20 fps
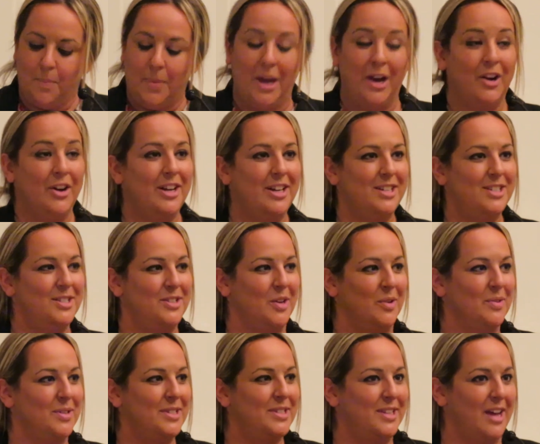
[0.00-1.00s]
Periods
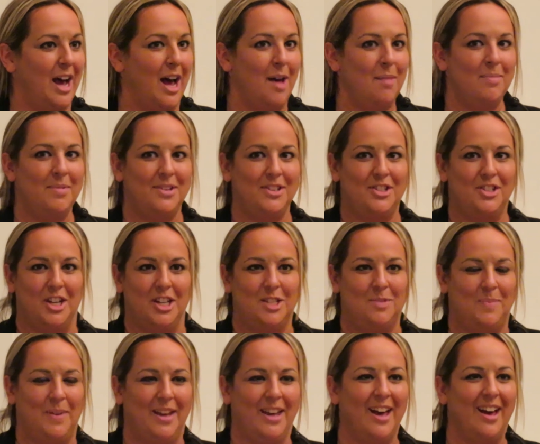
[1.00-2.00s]
don't stop
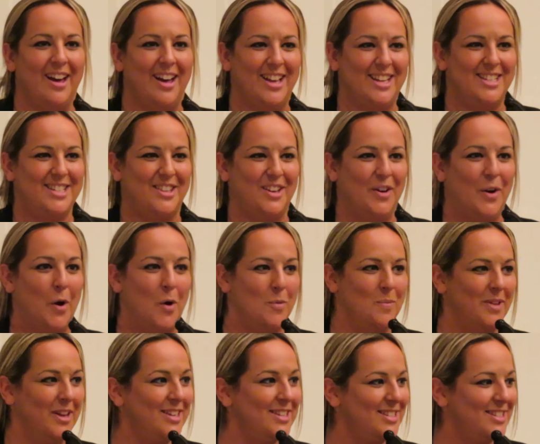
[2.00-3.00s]
just because they're
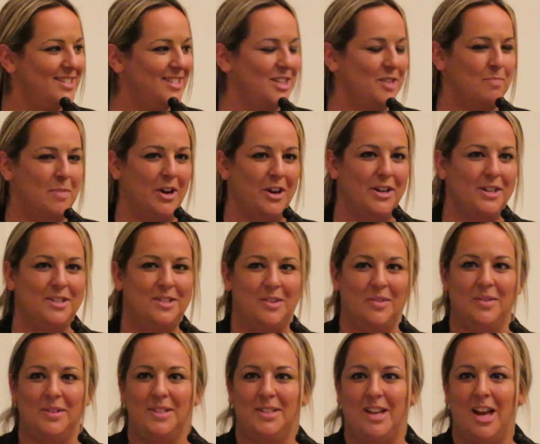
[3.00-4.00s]
homeless. Periods
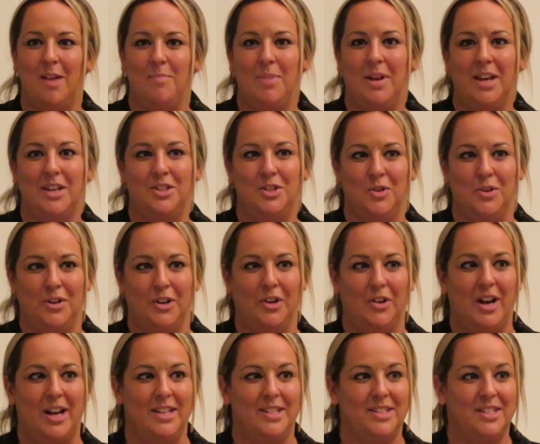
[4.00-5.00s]
don't stop because you're in
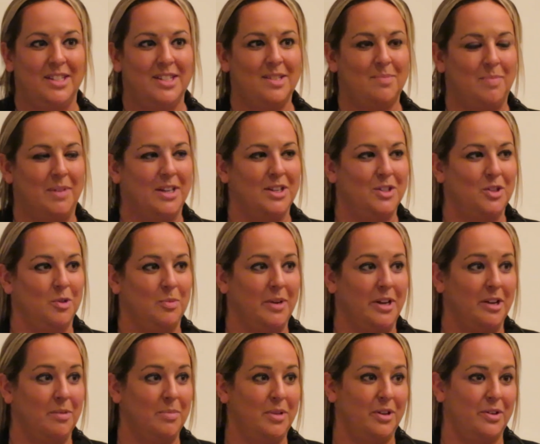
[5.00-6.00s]
a crisis, because you're
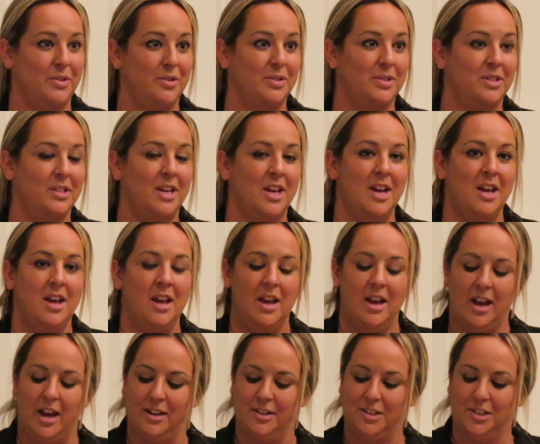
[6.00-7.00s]
being abused.
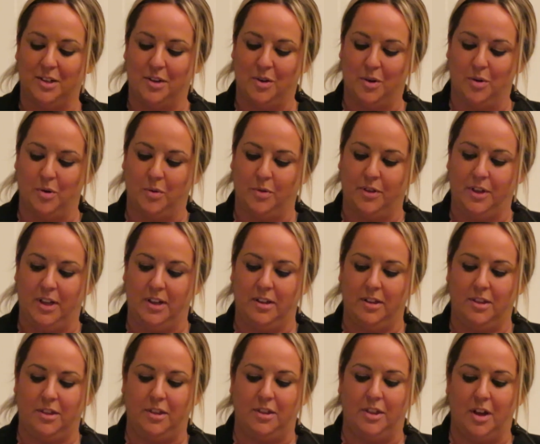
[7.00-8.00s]
And so
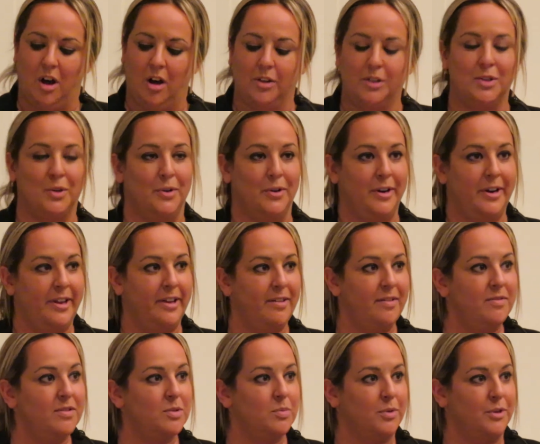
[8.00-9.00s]
the
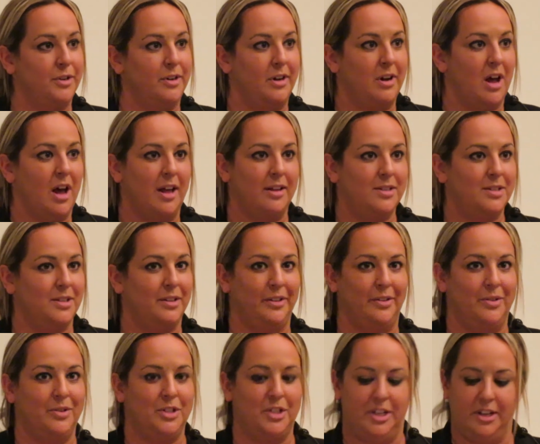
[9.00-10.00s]
alternatives were not
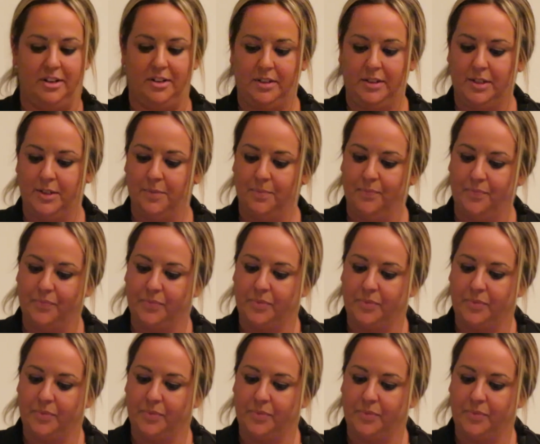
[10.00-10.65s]
solutions.